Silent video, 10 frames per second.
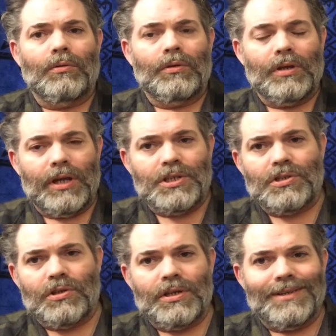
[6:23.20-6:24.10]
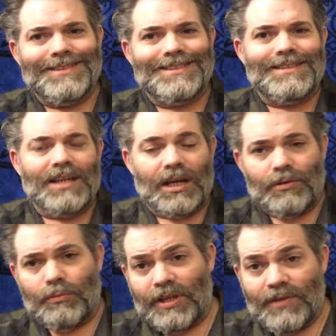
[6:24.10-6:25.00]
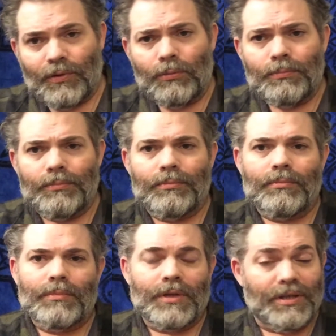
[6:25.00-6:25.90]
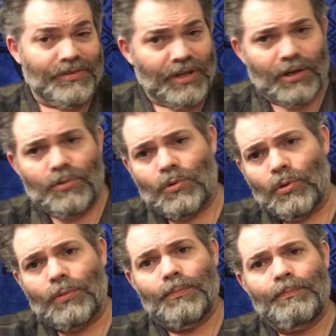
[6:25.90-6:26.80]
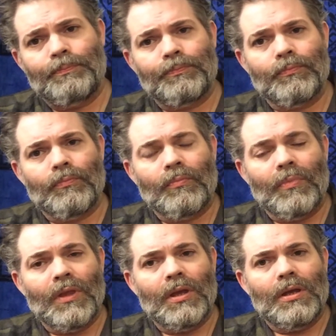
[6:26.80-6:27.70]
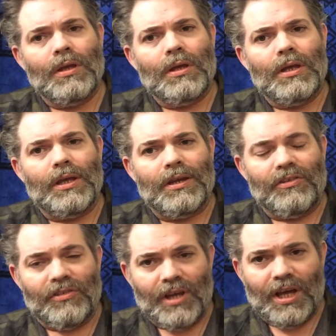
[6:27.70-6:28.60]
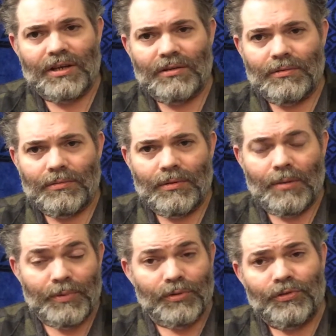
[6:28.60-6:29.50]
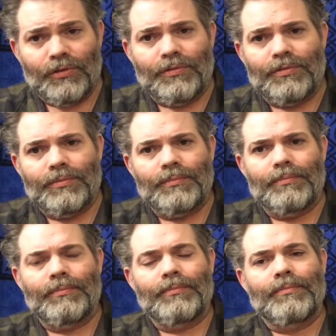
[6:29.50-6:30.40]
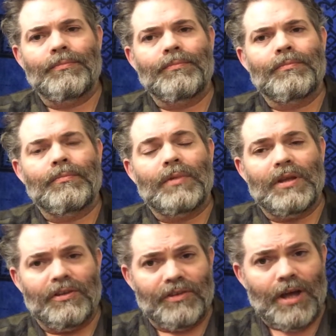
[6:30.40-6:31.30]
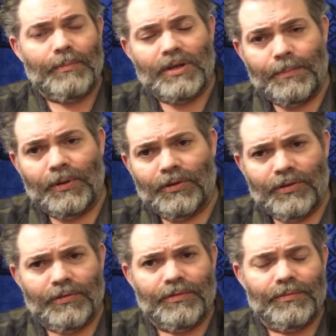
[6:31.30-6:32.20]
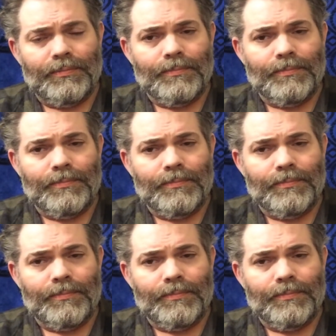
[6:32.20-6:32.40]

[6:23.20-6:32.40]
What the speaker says: Nature is not evil. It is not cruel. It is not abusive. It is not manipulative.